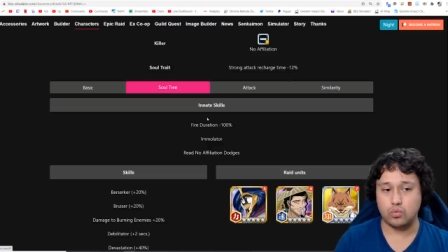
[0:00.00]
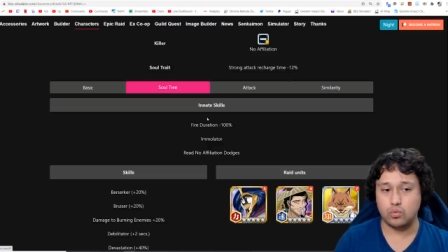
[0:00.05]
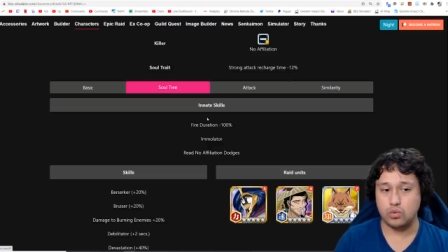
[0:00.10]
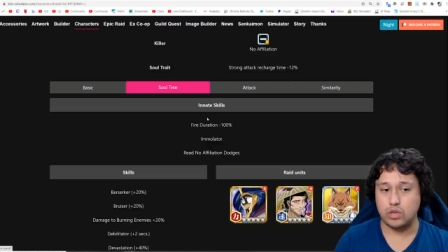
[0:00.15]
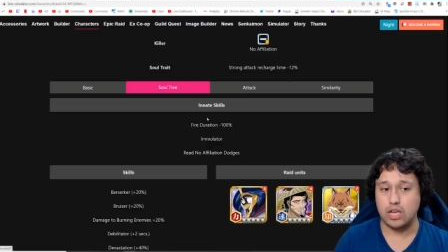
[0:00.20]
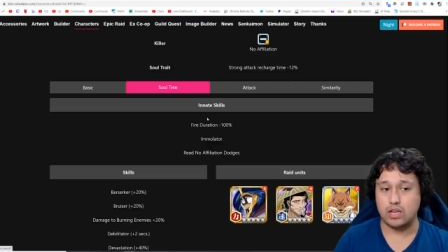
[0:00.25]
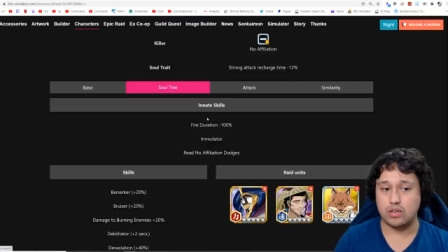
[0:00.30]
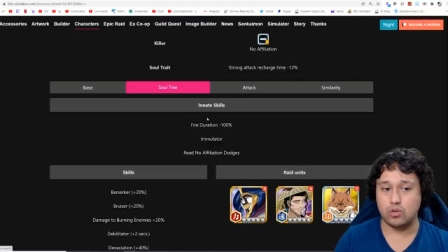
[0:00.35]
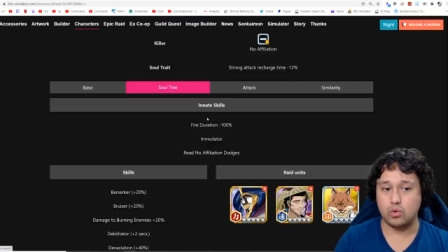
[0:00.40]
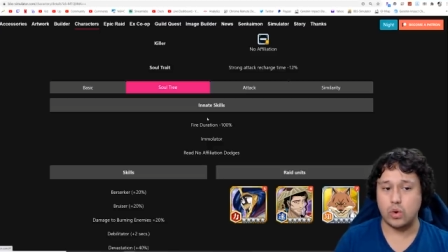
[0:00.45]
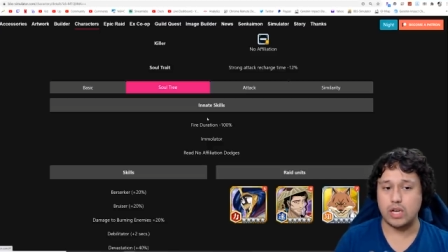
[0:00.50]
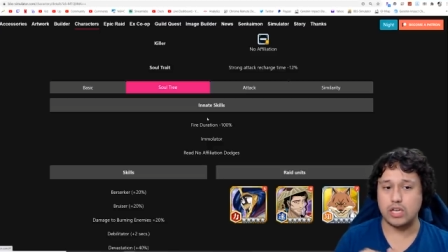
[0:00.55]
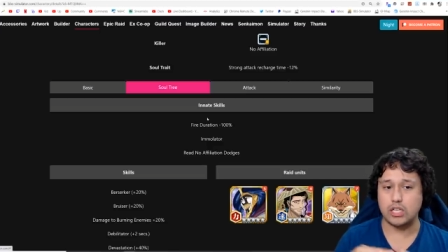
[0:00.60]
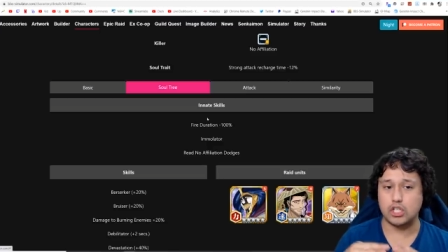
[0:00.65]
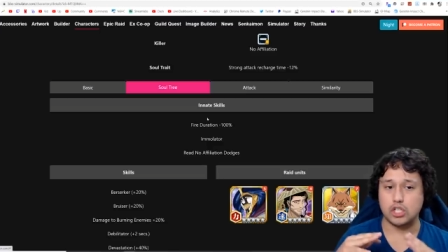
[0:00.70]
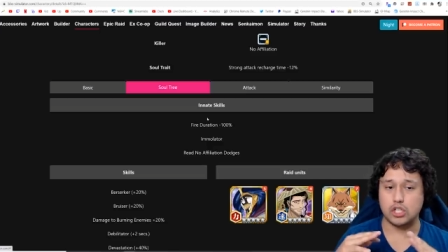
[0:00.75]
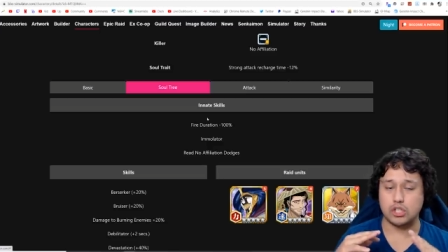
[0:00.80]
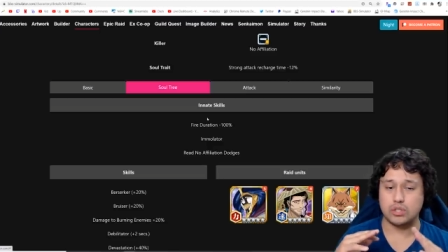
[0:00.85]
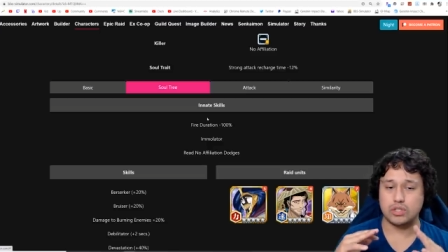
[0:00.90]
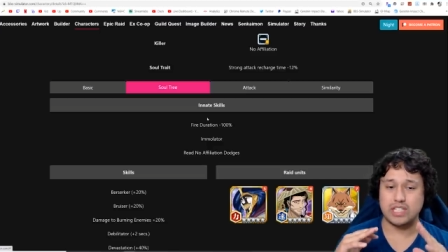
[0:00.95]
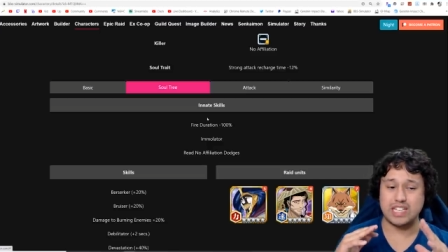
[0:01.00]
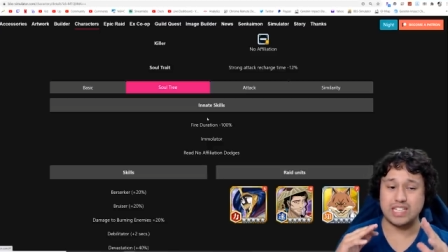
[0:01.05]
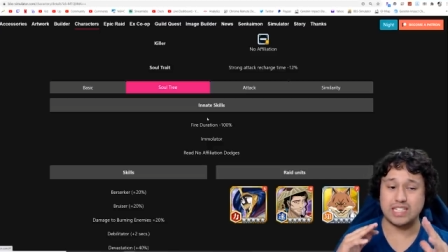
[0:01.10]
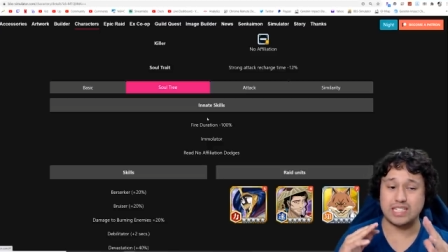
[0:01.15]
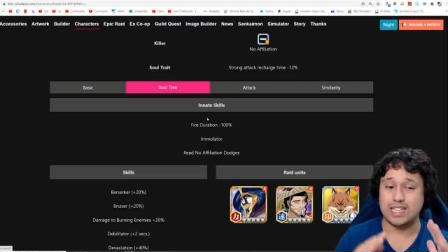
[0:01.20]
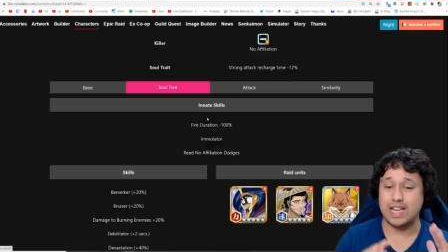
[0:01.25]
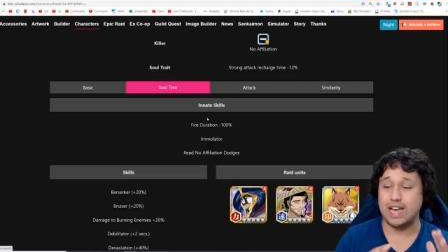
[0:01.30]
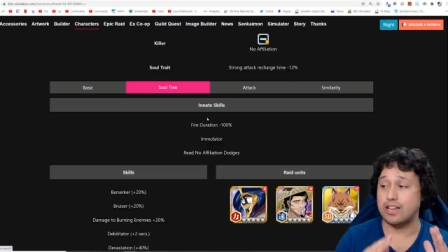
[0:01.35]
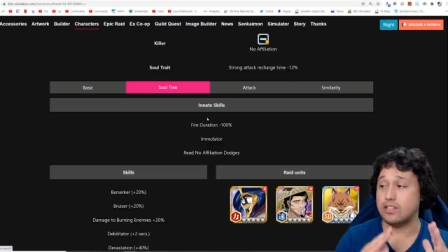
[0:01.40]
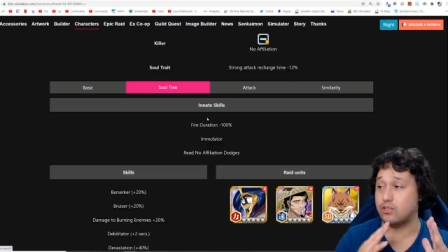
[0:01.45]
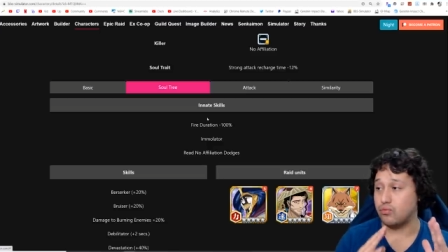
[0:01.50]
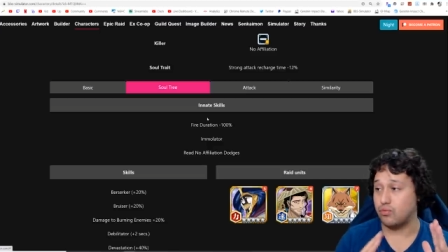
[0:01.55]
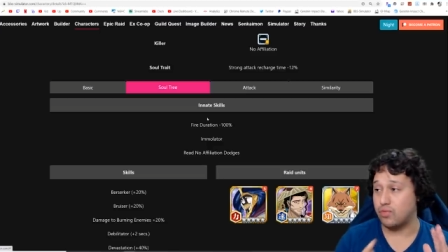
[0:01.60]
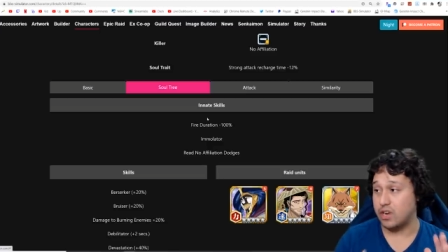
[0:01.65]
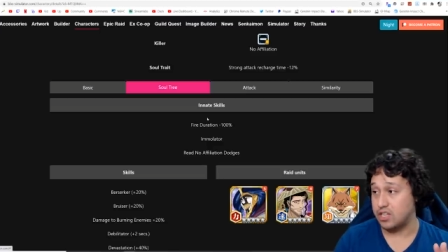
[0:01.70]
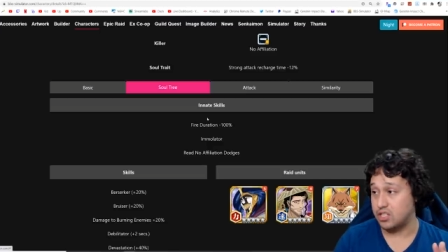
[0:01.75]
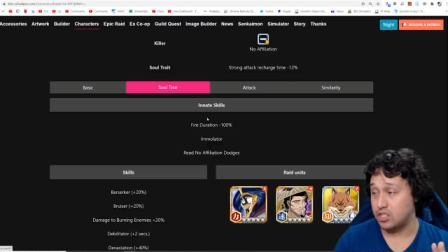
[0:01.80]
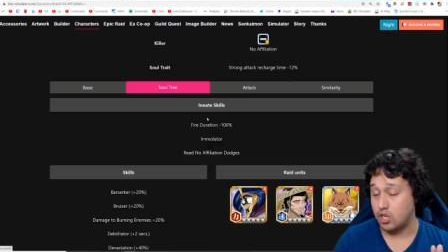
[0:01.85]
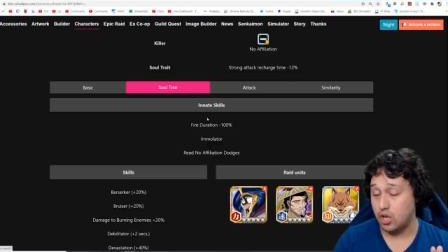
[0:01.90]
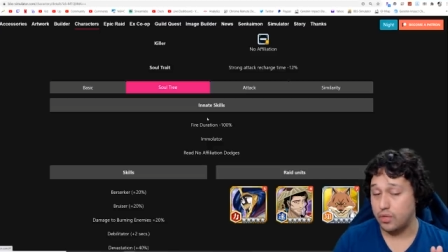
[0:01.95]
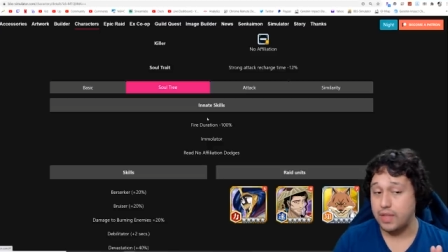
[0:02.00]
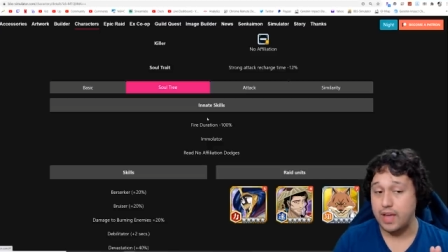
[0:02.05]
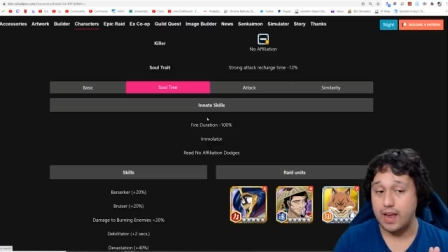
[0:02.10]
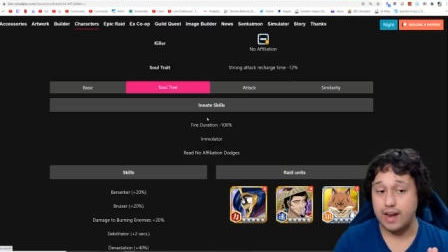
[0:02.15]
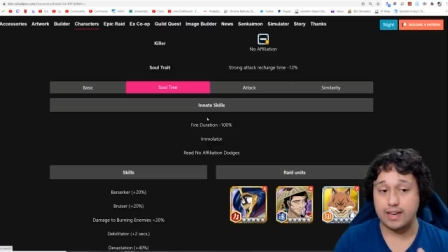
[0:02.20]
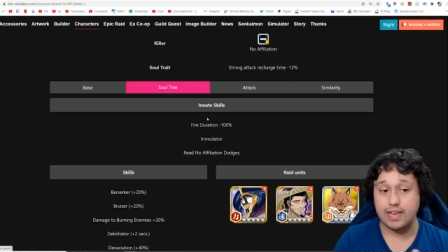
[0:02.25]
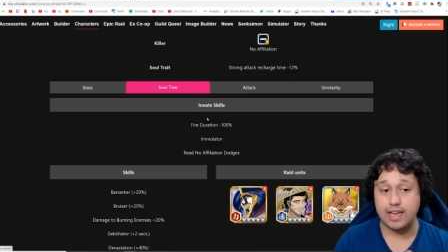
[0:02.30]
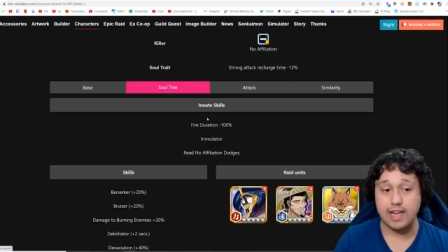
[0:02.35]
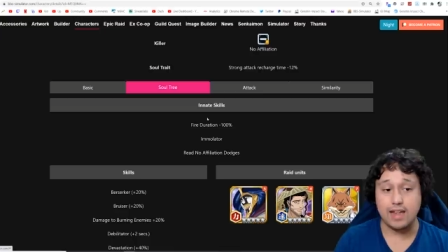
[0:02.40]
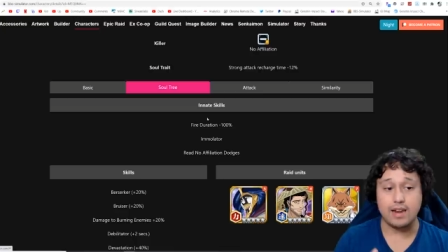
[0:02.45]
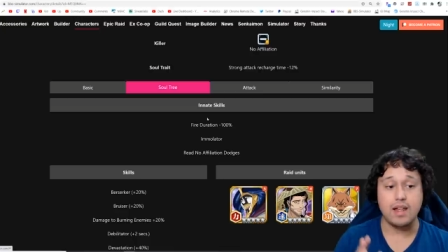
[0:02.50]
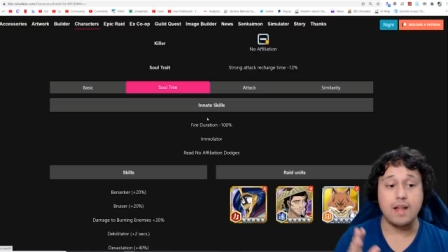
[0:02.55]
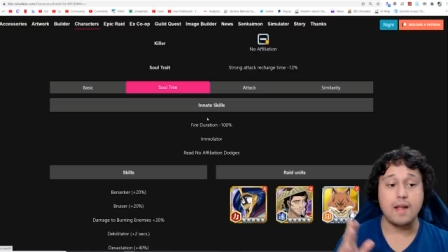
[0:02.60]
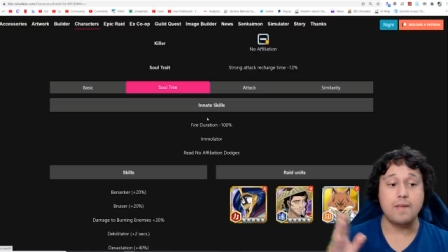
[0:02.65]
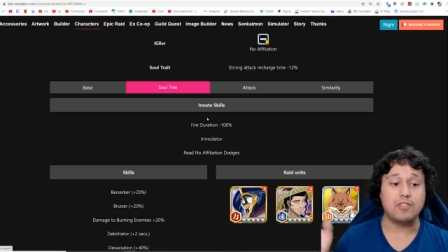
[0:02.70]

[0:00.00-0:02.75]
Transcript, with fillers: We're not quite sure the exact range on that yet.